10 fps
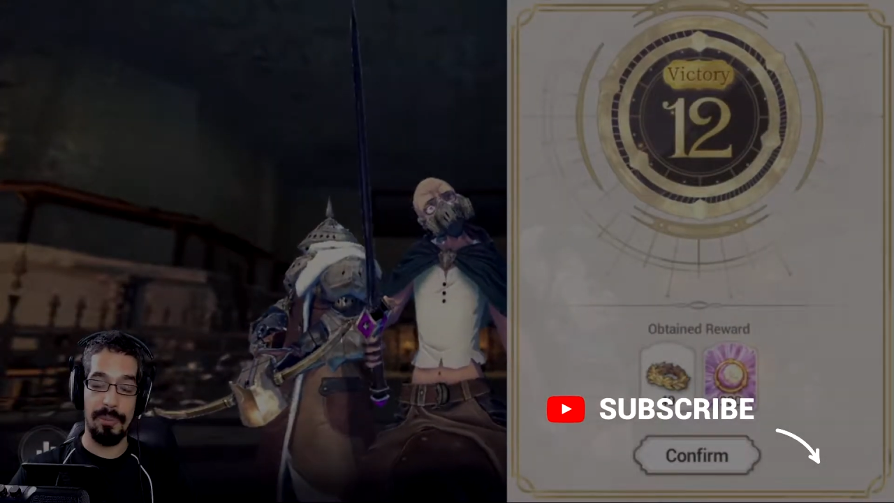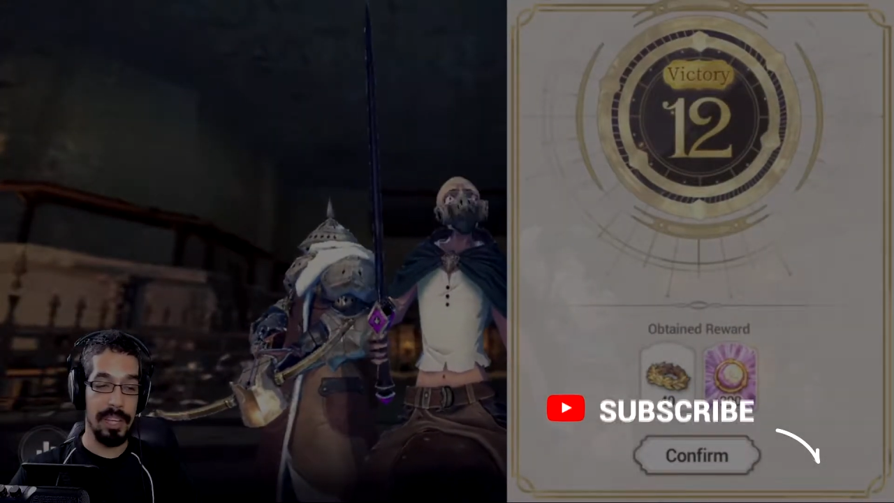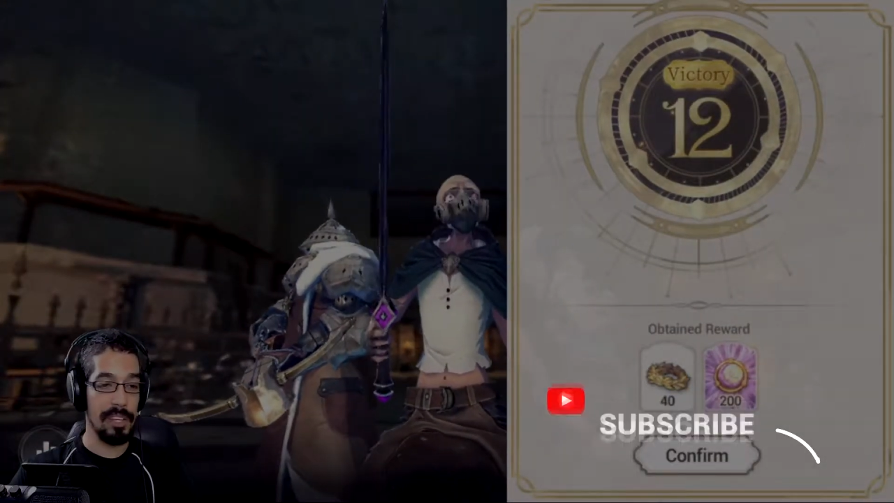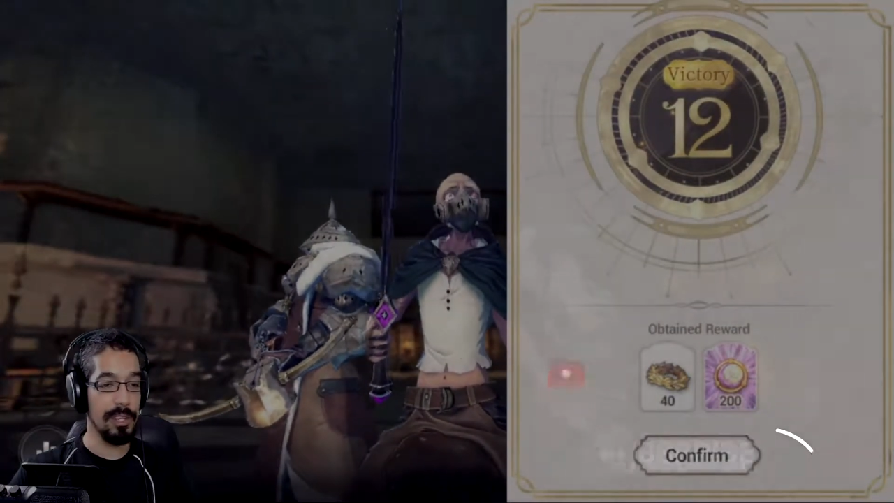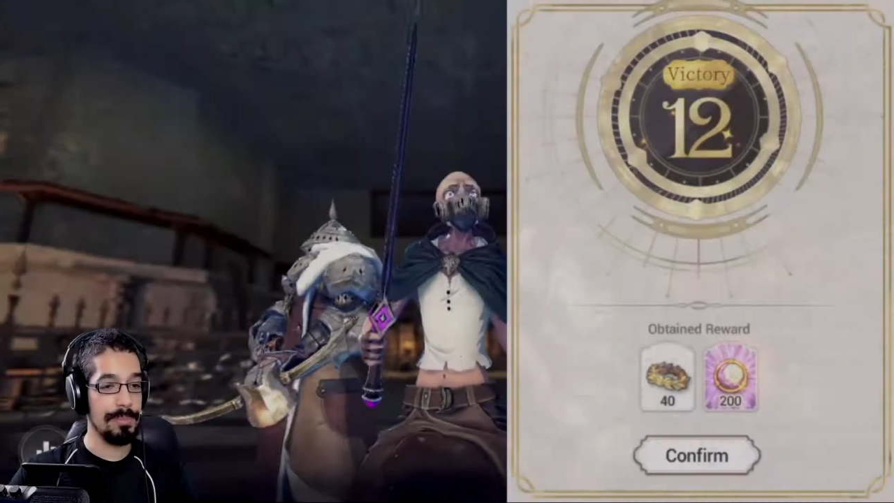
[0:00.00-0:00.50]

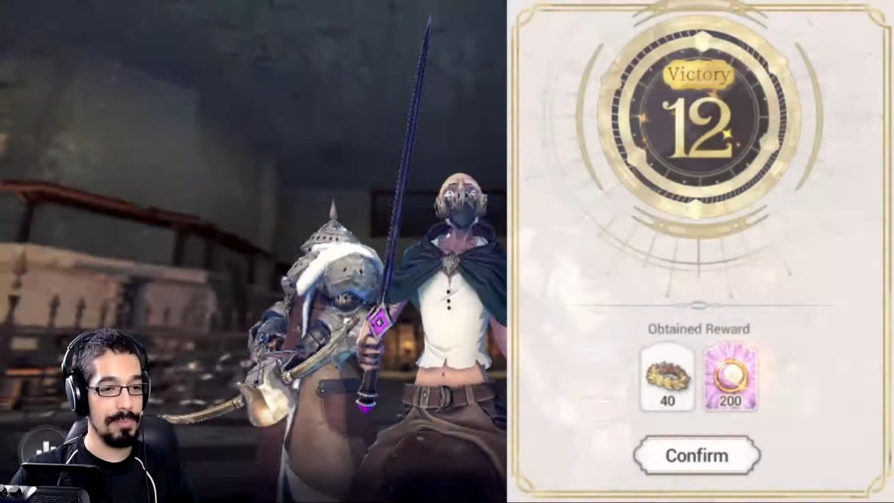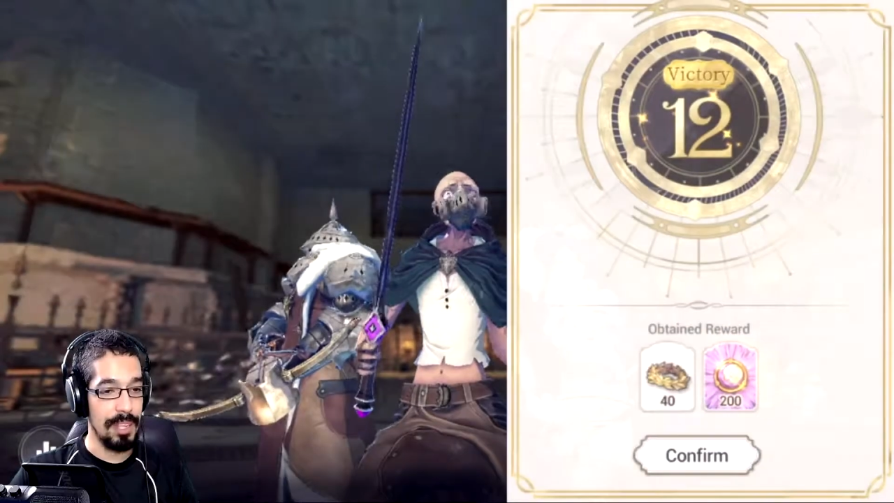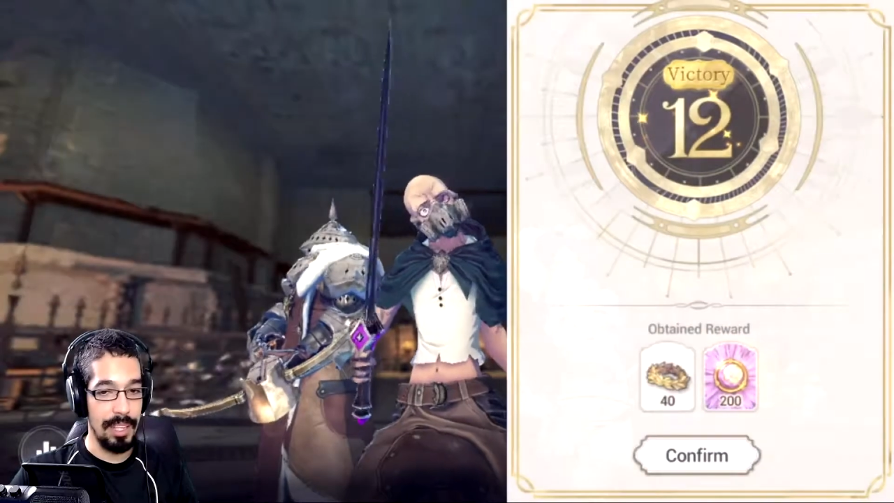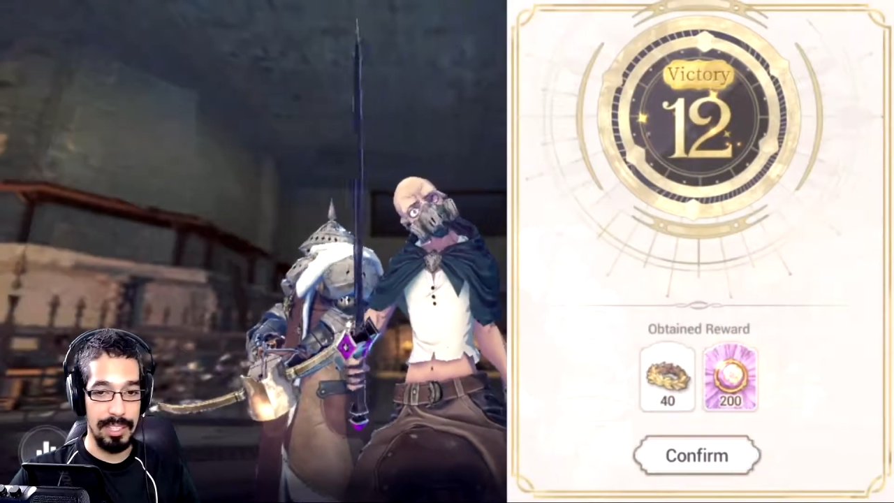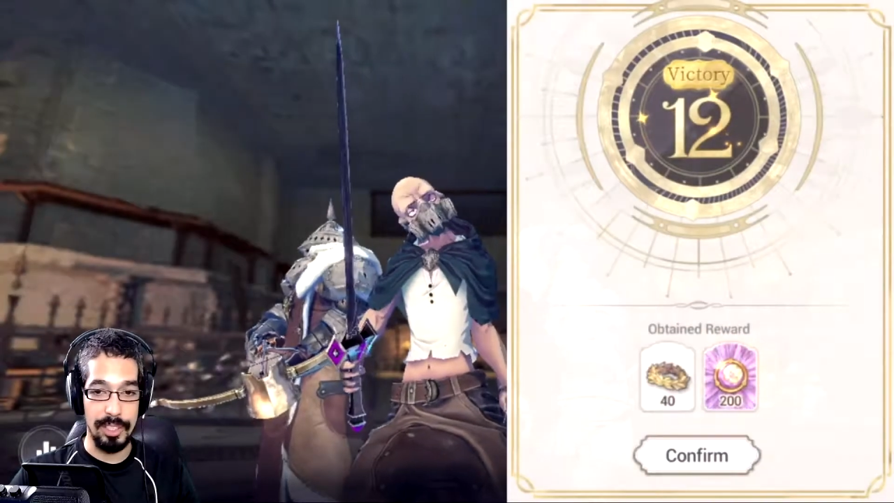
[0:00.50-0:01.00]
video.
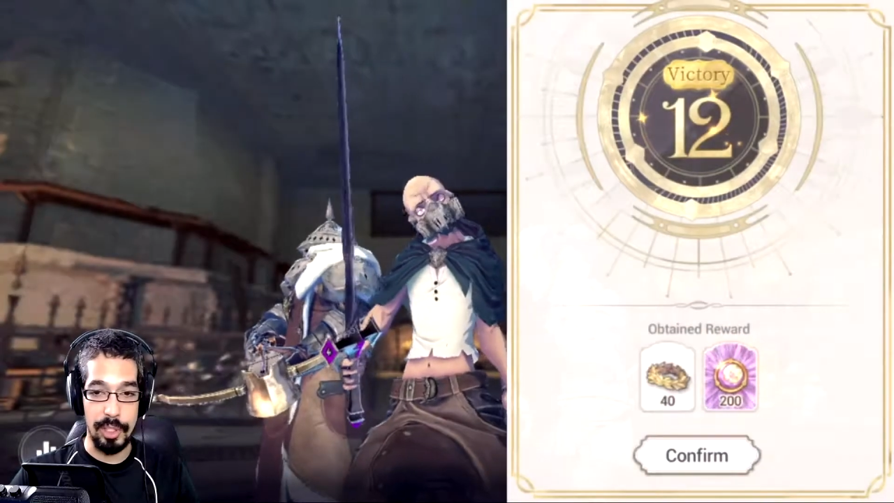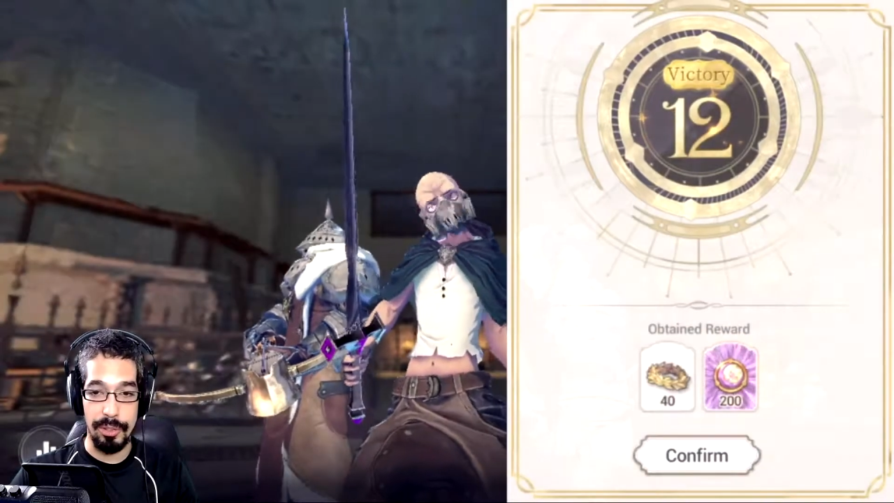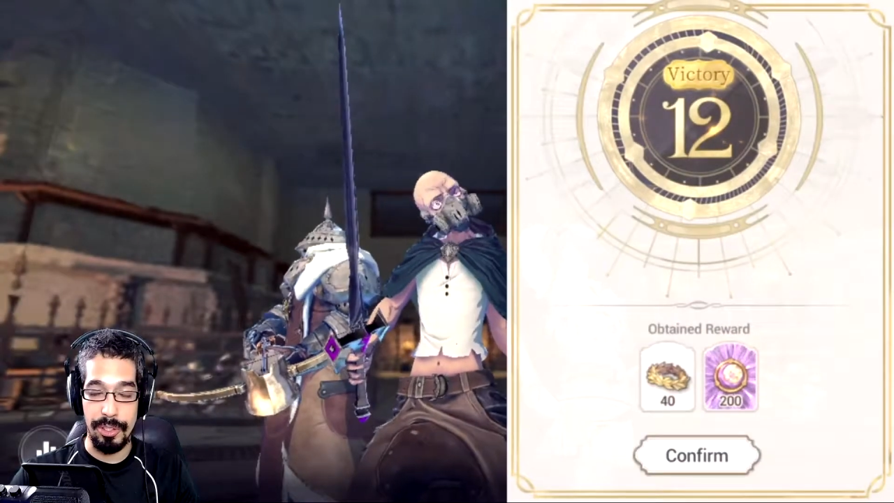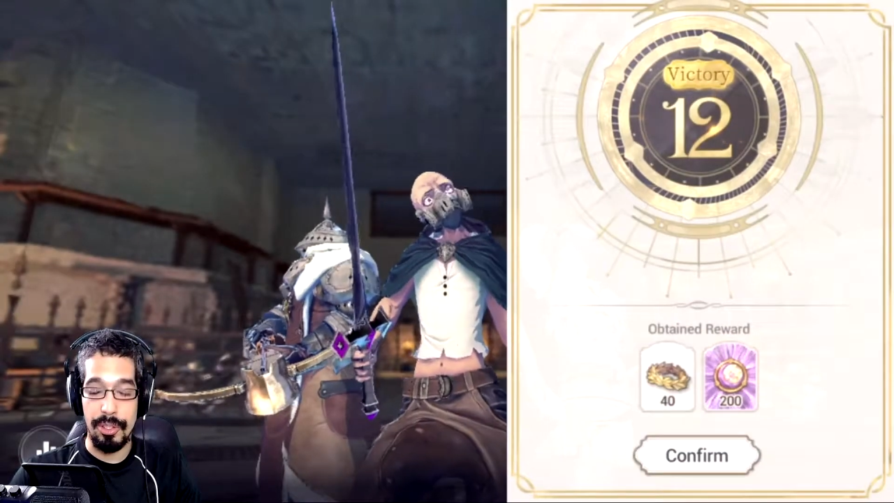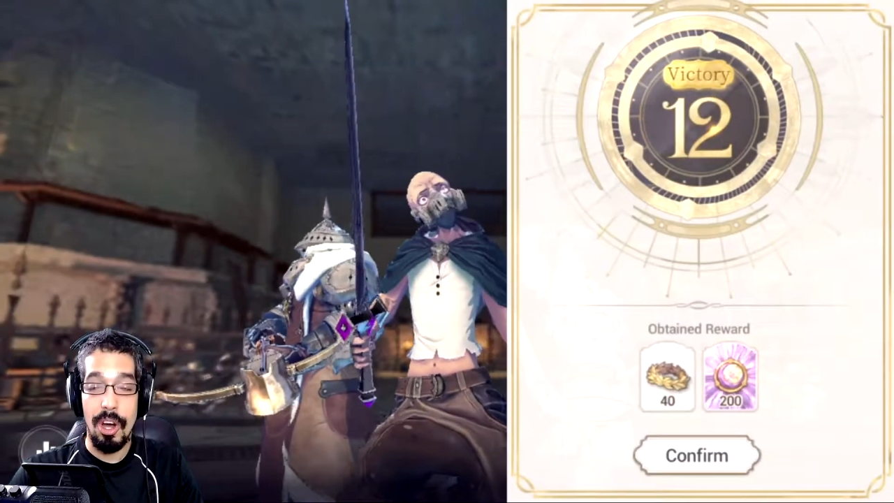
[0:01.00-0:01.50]
I
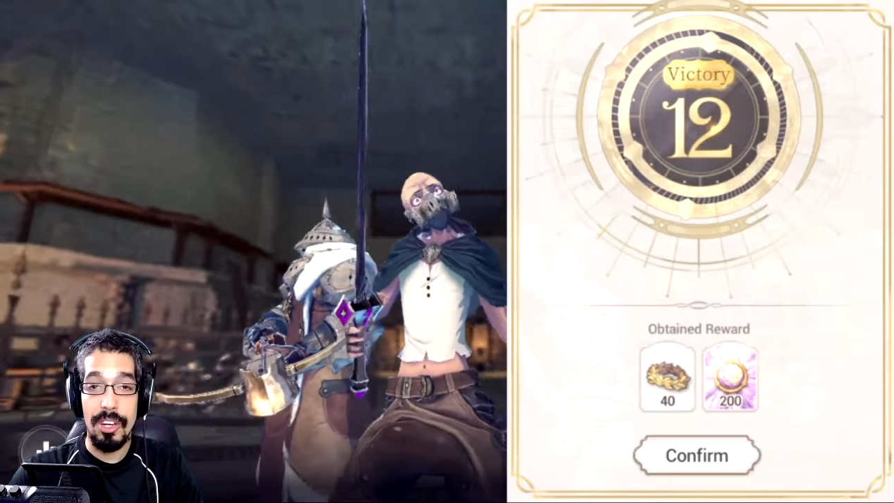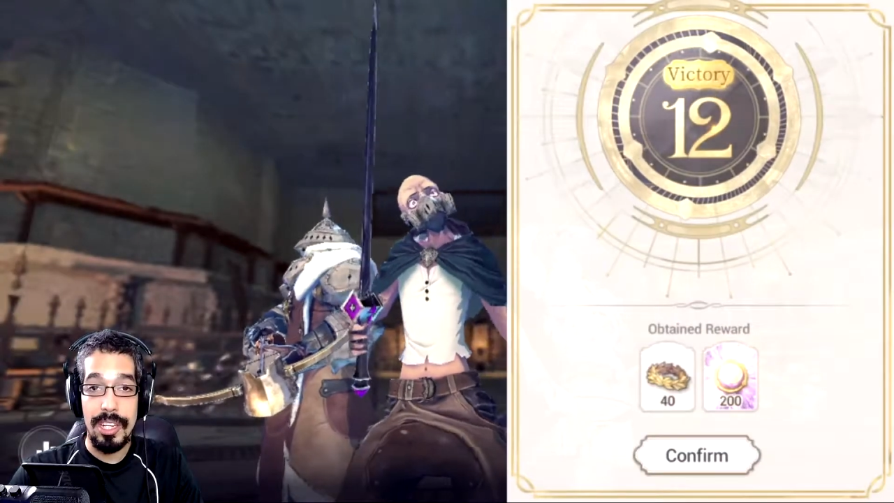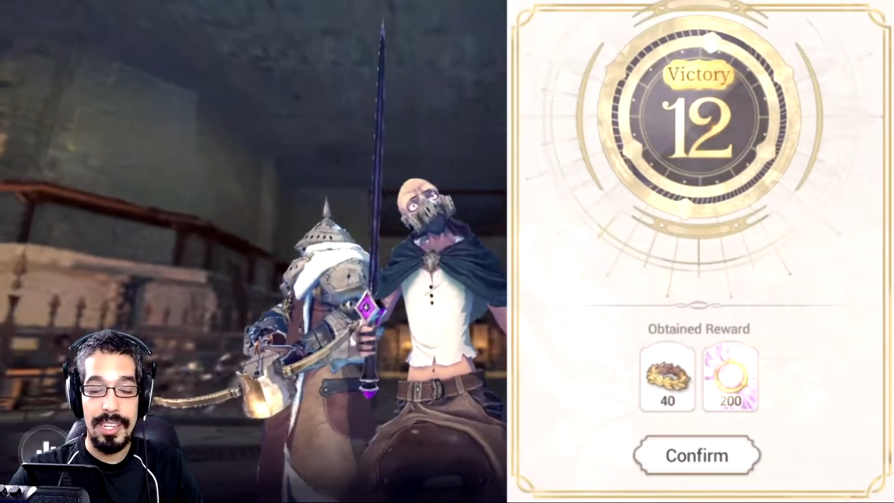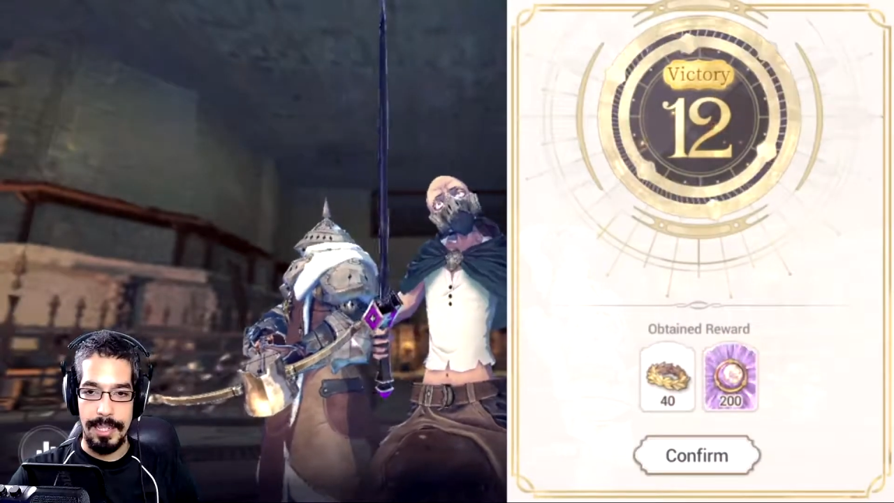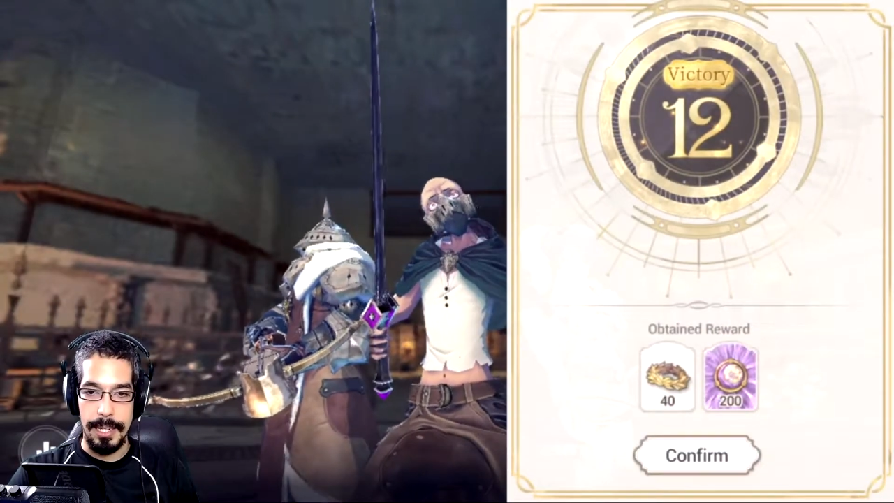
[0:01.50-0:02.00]
enjoyed the talk.